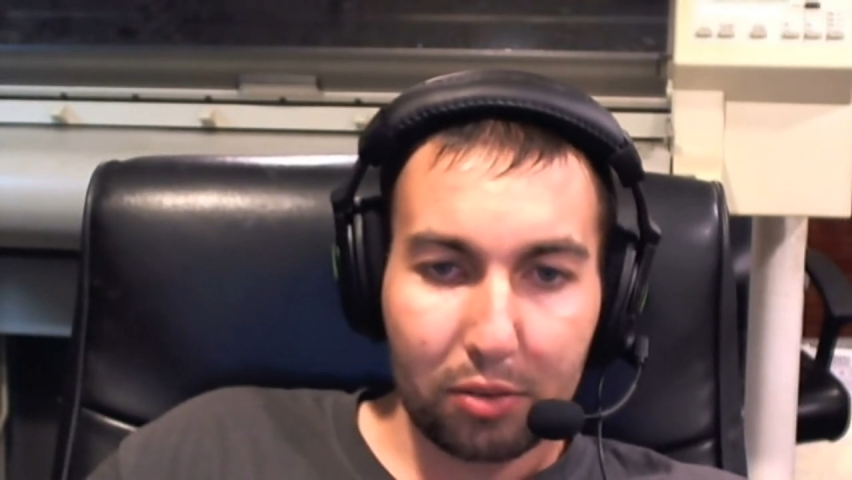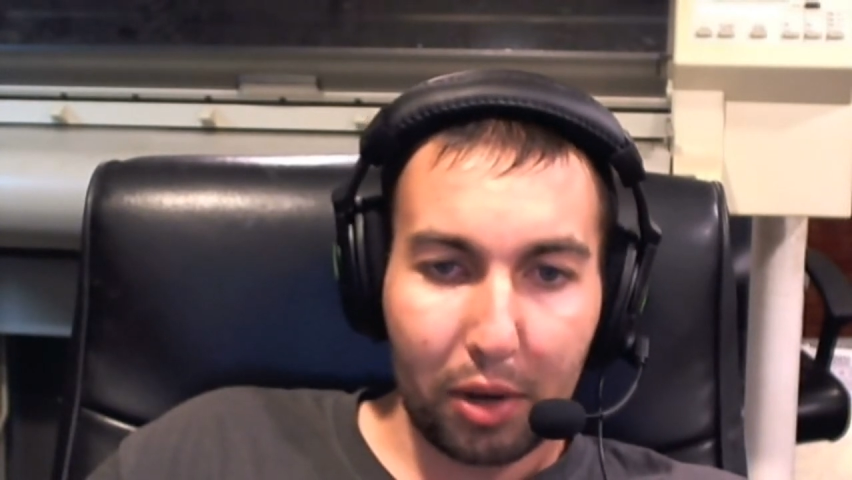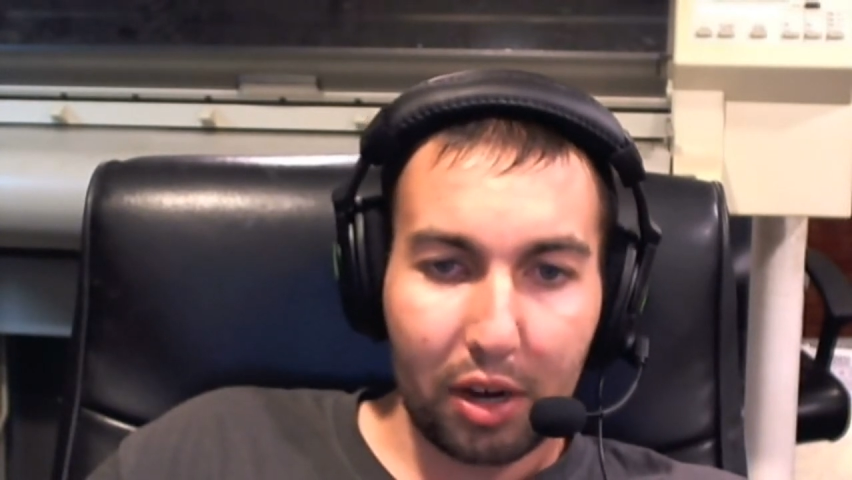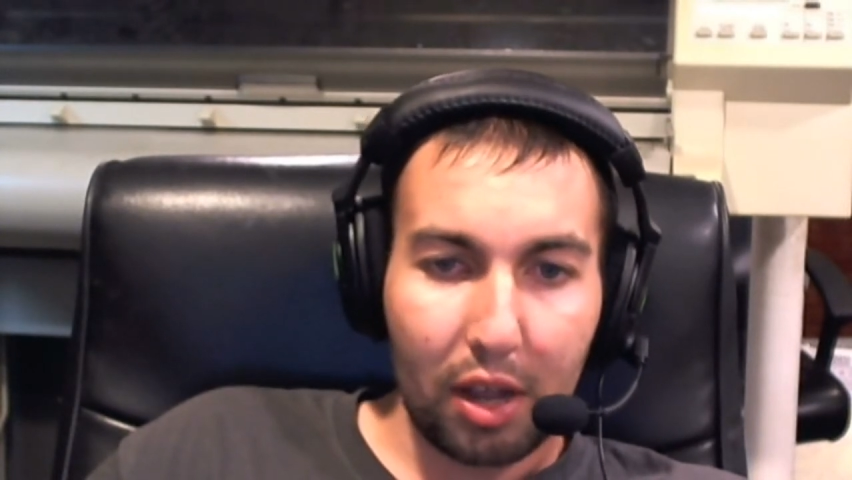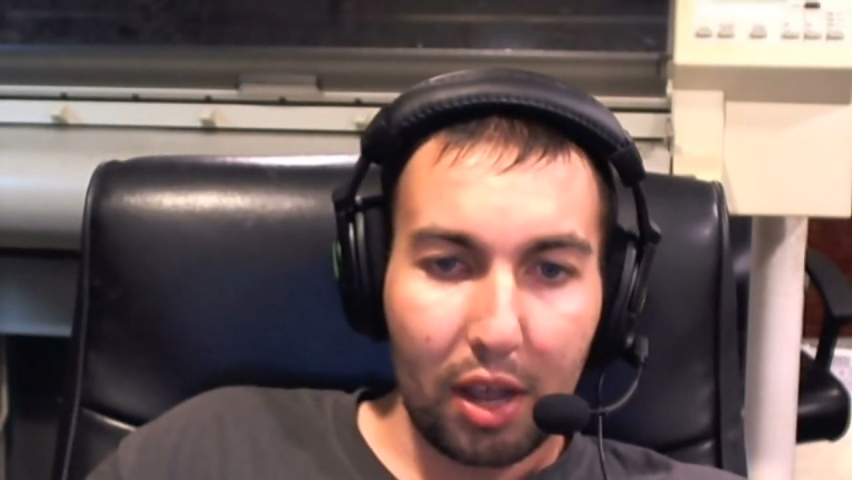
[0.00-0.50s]

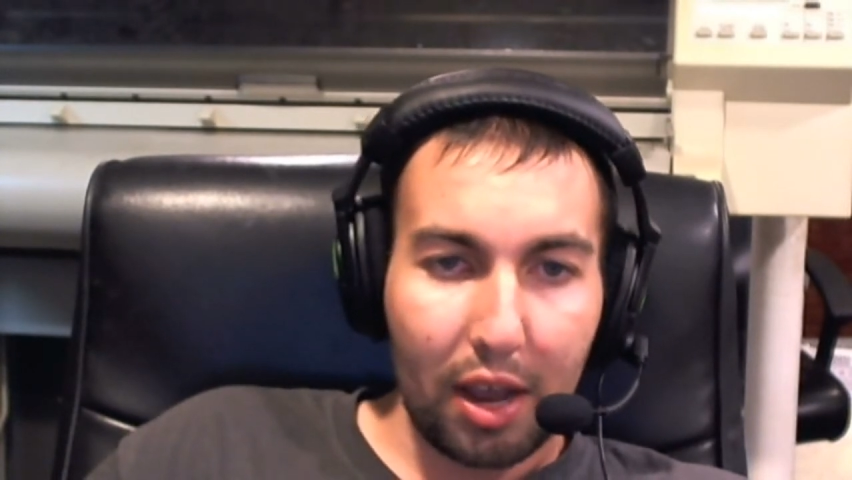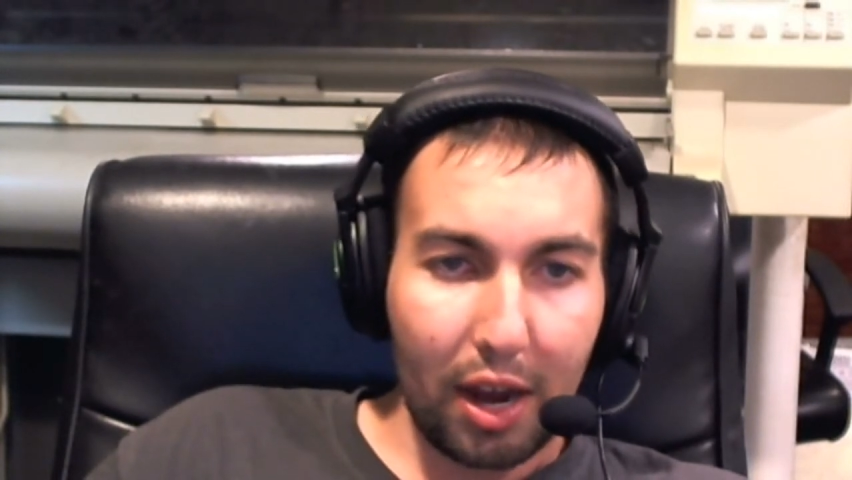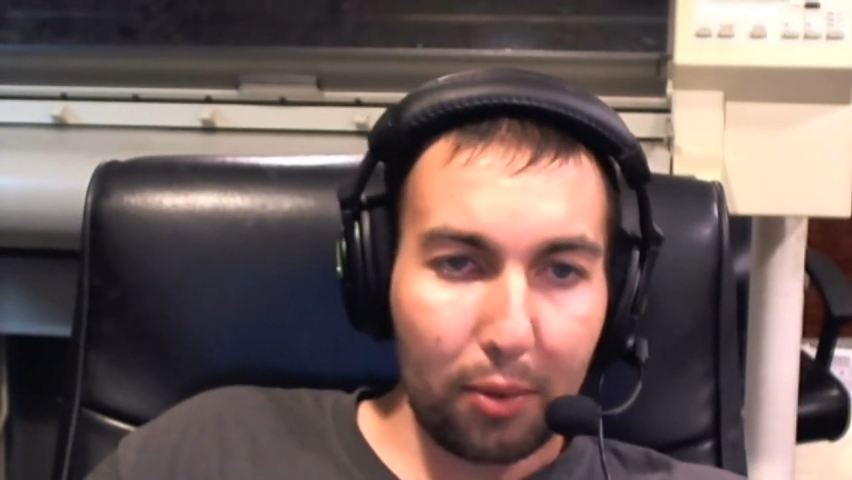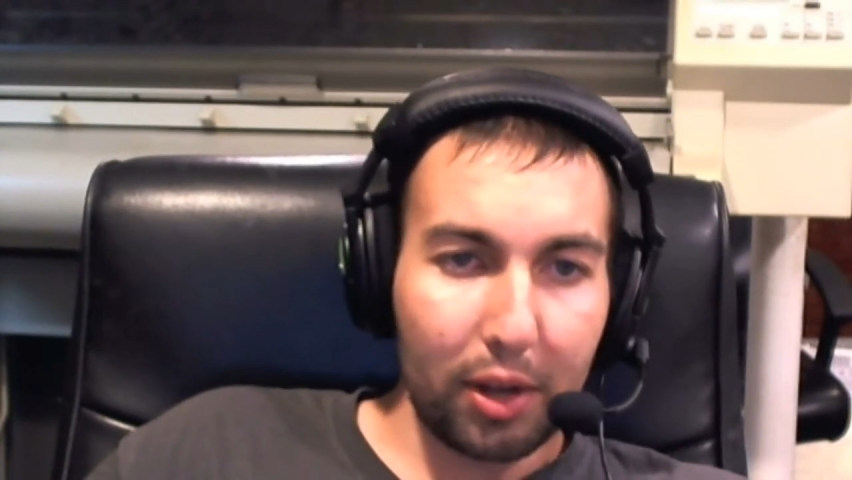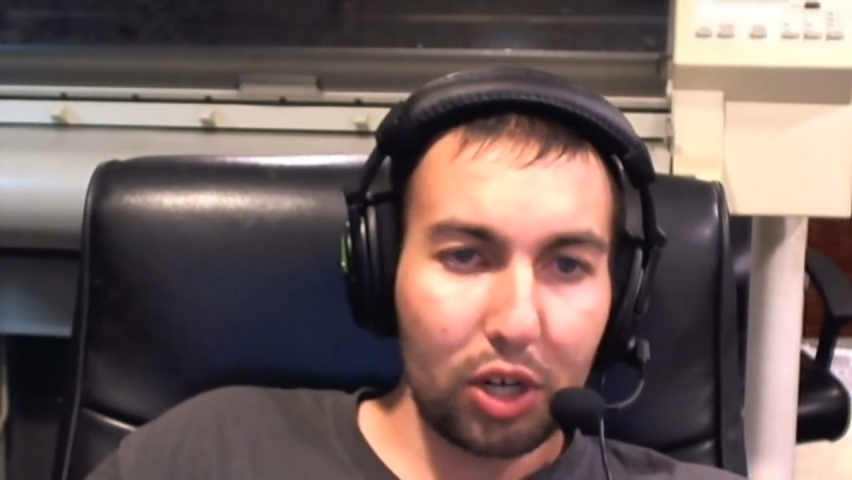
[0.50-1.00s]
But
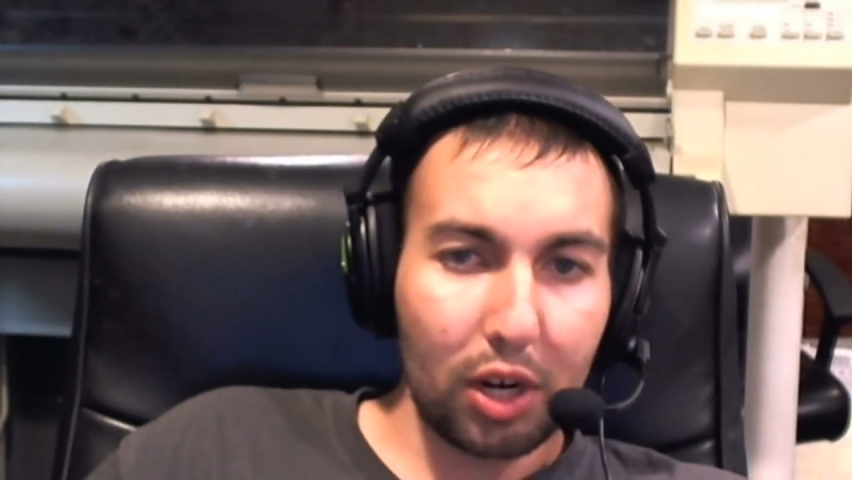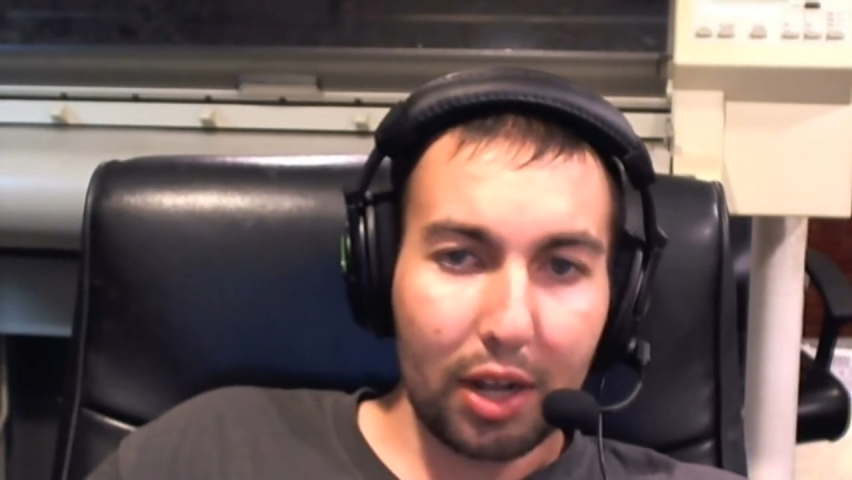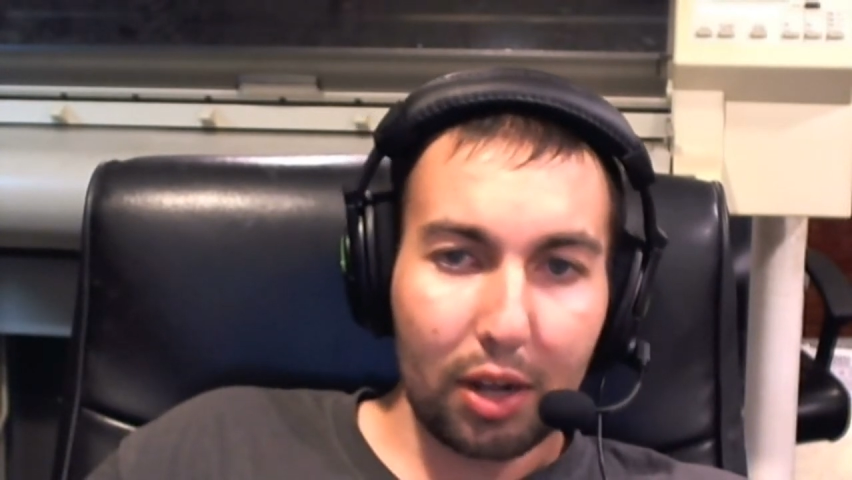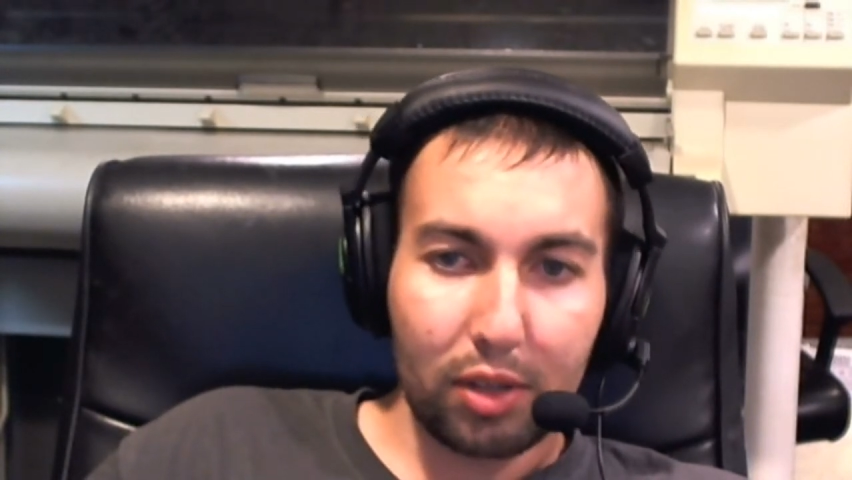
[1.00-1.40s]
anyway, check out